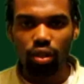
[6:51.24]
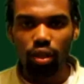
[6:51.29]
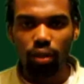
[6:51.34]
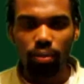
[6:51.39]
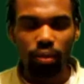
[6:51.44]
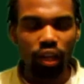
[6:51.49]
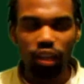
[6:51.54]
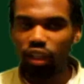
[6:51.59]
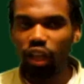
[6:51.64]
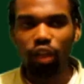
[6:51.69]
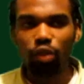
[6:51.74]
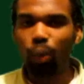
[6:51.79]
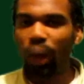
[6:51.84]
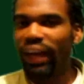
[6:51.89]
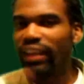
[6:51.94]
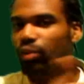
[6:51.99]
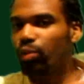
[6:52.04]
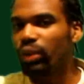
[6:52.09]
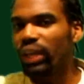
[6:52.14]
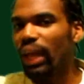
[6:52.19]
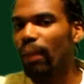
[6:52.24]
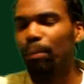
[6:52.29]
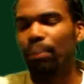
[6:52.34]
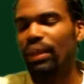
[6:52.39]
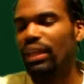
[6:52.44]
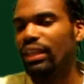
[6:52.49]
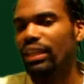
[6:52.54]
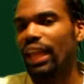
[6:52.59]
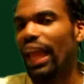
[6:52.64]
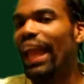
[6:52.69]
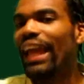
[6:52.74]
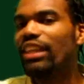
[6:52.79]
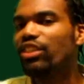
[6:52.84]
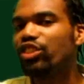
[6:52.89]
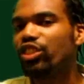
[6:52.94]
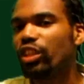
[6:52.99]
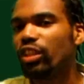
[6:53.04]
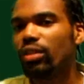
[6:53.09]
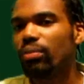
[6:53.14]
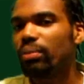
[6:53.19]
Because otherwise it would have been
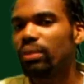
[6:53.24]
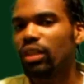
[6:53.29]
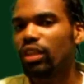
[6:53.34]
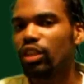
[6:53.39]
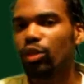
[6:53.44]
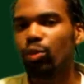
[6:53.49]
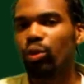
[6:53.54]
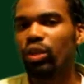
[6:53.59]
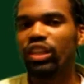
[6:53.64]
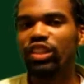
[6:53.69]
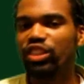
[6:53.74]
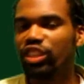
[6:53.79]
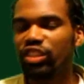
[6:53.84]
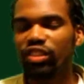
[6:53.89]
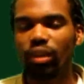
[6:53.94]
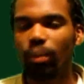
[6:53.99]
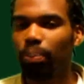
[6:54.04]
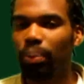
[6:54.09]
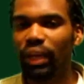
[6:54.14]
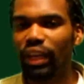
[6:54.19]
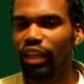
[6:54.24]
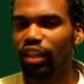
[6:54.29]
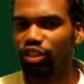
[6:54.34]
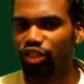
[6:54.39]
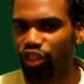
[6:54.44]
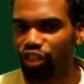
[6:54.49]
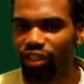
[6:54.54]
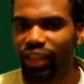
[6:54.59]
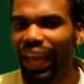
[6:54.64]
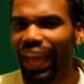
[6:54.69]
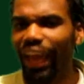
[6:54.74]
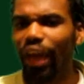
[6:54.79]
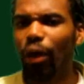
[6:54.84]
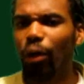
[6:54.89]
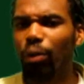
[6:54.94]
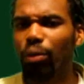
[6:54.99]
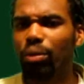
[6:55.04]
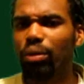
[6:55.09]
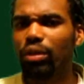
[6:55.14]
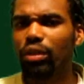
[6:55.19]
ancient, because it would have just appeared just
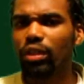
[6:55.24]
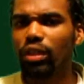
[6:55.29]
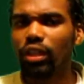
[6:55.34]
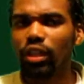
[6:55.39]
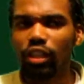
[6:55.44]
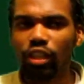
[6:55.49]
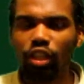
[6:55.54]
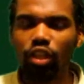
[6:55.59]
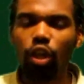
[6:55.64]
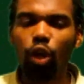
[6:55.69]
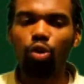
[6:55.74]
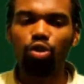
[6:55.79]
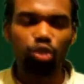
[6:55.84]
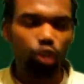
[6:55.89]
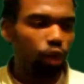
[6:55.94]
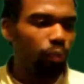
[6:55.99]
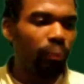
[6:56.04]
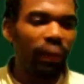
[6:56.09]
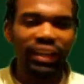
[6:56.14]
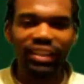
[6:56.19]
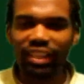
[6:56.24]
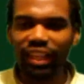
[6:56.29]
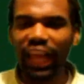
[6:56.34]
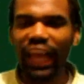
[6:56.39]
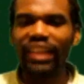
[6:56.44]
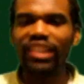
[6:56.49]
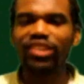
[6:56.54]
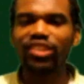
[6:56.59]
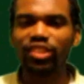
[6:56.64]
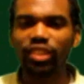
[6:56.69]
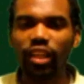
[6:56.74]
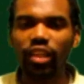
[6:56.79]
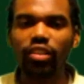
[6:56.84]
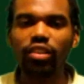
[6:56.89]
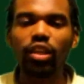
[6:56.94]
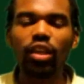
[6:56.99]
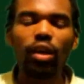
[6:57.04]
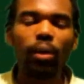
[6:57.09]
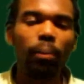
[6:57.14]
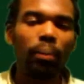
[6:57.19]
now. You know, so it makes a lot of sense.
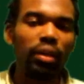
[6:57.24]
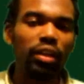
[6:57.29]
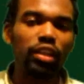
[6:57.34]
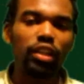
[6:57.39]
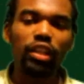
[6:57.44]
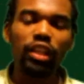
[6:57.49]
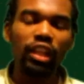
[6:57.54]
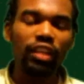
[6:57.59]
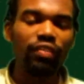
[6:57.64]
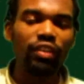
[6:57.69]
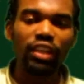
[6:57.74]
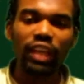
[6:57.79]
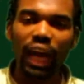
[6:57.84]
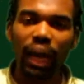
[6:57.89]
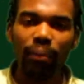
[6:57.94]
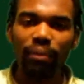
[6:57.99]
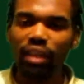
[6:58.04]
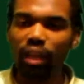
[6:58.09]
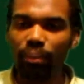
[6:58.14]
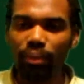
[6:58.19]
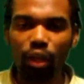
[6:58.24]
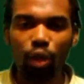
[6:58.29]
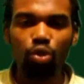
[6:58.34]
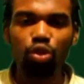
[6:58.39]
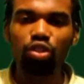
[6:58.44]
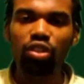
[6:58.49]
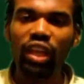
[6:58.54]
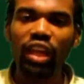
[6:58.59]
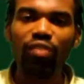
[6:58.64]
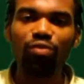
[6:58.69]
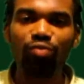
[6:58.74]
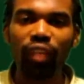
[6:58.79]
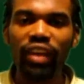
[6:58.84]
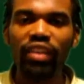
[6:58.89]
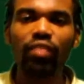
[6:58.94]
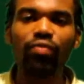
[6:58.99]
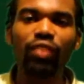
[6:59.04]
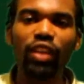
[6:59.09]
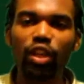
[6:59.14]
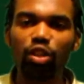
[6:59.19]
But leave your comments, let me know what you think. Rate
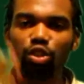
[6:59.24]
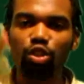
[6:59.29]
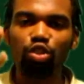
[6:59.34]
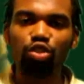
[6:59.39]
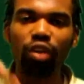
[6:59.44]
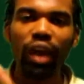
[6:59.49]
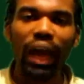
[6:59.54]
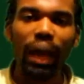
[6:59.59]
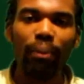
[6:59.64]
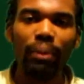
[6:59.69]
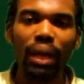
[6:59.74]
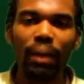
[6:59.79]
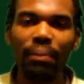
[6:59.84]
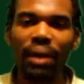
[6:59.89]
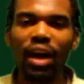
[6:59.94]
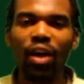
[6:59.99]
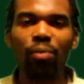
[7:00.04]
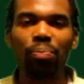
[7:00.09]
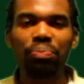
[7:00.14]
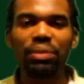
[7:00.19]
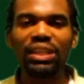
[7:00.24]
the video, subscribe, and I'm out.